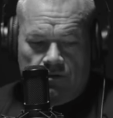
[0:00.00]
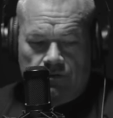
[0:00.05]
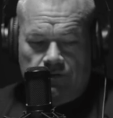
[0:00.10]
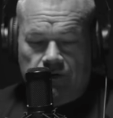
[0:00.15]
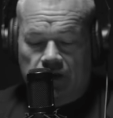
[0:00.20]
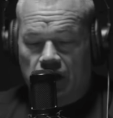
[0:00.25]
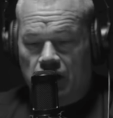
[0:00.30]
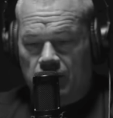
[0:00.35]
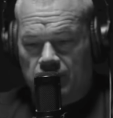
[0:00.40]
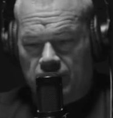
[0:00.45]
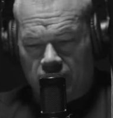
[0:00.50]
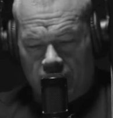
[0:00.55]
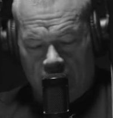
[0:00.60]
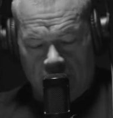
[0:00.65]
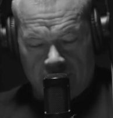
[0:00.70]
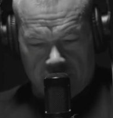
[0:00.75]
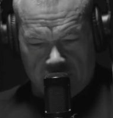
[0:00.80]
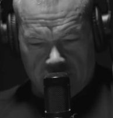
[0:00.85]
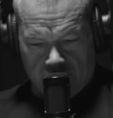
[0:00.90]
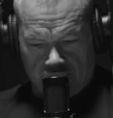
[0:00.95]
Yeah, but
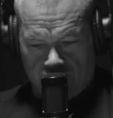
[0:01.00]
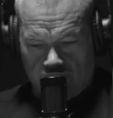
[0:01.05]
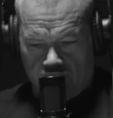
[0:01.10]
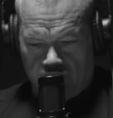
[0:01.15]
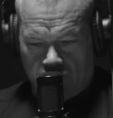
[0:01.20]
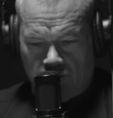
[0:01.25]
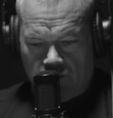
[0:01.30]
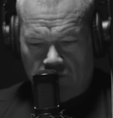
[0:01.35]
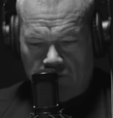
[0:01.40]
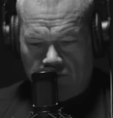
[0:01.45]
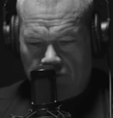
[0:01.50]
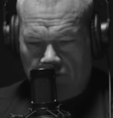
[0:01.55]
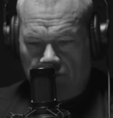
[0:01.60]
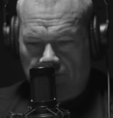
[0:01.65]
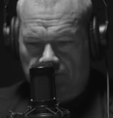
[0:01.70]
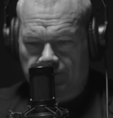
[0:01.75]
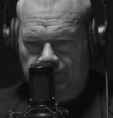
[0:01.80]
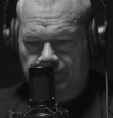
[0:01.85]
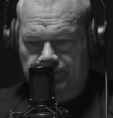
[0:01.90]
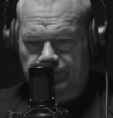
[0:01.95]
I mean,
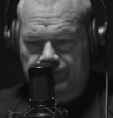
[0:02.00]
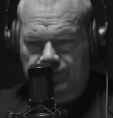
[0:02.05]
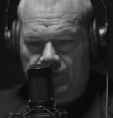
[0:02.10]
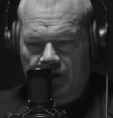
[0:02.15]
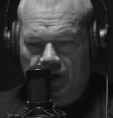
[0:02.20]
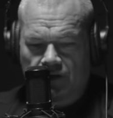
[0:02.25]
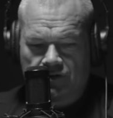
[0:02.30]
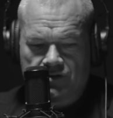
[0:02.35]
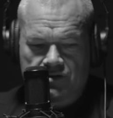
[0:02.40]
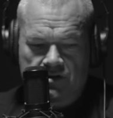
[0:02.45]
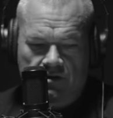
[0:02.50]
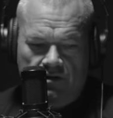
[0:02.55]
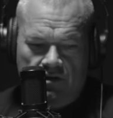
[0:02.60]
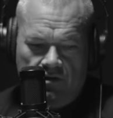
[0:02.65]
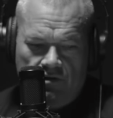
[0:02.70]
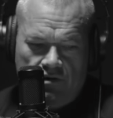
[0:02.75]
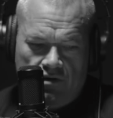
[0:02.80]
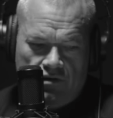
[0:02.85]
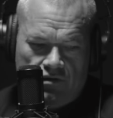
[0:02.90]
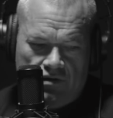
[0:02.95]
LZ
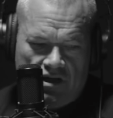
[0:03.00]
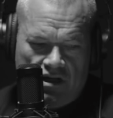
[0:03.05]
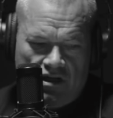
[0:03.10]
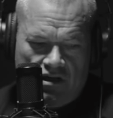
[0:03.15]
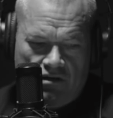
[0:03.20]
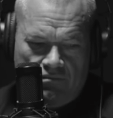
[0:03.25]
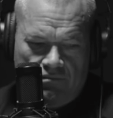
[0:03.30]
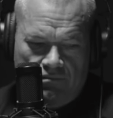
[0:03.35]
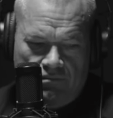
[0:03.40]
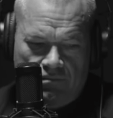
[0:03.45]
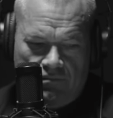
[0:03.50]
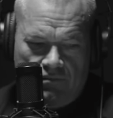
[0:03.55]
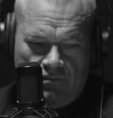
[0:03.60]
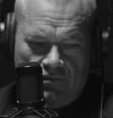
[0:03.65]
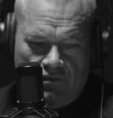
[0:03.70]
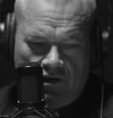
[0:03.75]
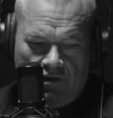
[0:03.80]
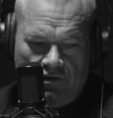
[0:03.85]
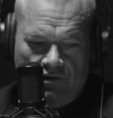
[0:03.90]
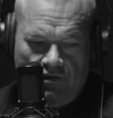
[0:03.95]
Lolo came
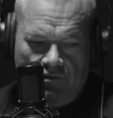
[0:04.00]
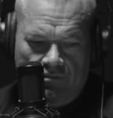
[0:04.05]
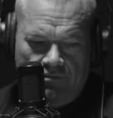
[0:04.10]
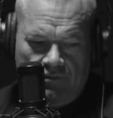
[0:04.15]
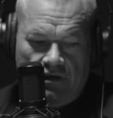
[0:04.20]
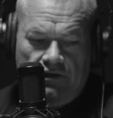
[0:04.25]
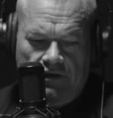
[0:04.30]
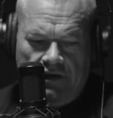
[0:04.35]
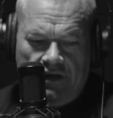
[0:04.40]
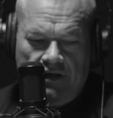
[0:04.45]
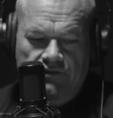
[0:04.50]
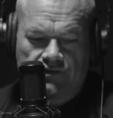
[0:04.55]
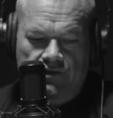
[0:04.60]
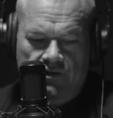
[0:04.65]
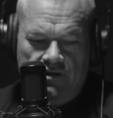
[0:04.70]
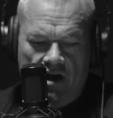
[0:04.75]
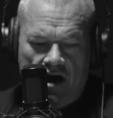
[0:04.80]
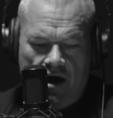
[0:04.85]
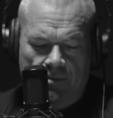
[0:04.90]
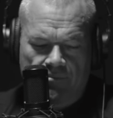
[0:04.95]
a little bit
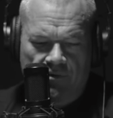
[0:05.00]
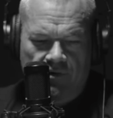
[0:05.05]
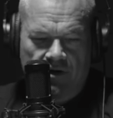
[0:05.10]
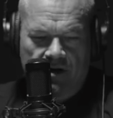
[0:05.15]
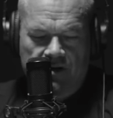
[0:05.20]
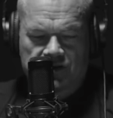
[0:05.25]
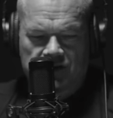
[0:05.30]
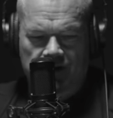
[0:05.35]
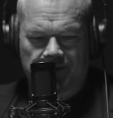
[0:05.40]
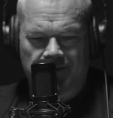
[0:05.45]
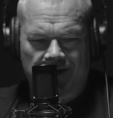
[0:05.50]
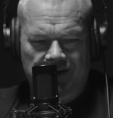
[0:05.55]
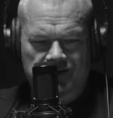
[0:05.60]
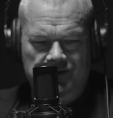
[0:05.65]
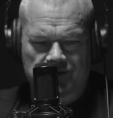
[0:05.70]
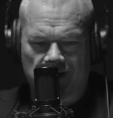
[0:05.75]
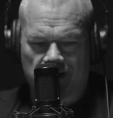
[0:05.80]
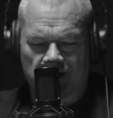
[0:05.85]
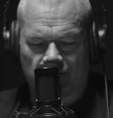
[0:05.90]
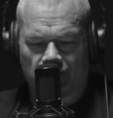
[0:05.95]
into the operation. I mean, I
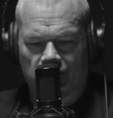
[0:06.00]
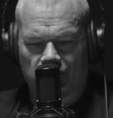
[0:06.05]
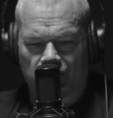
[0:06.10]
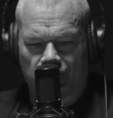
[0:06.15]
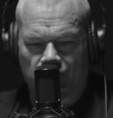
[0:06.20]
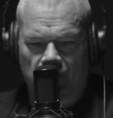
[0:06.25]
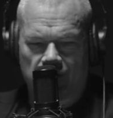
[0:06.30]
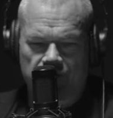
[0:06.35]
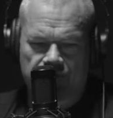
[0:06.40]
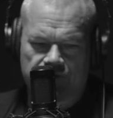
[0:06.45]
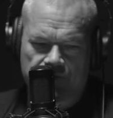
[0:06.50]
just kind of want to run